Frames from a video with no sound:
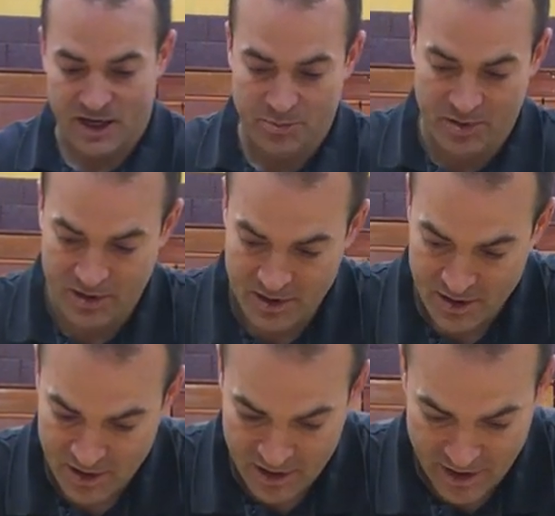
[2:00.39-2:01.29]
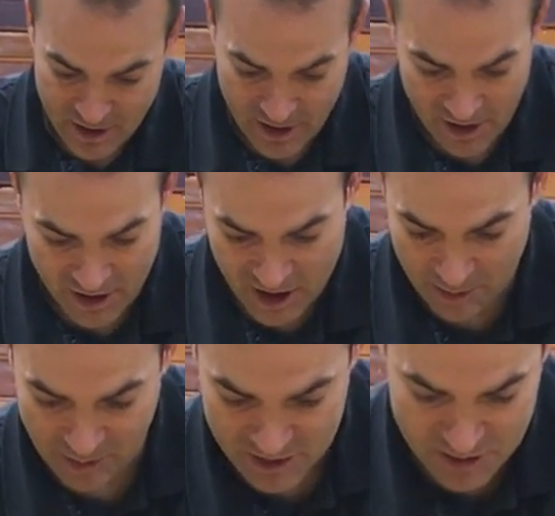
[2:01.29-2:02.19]
tape and in a
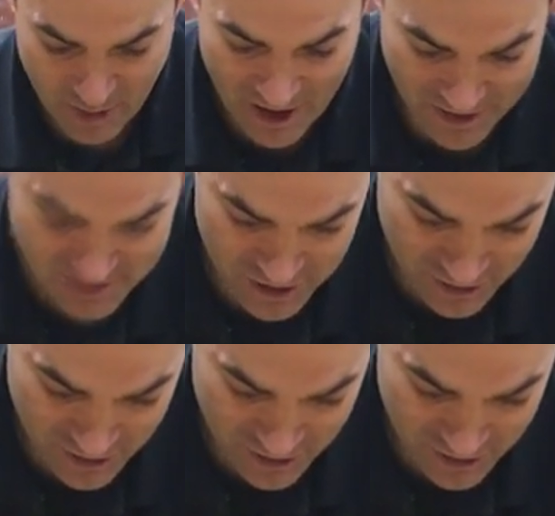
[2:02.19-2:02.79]
couple of spots,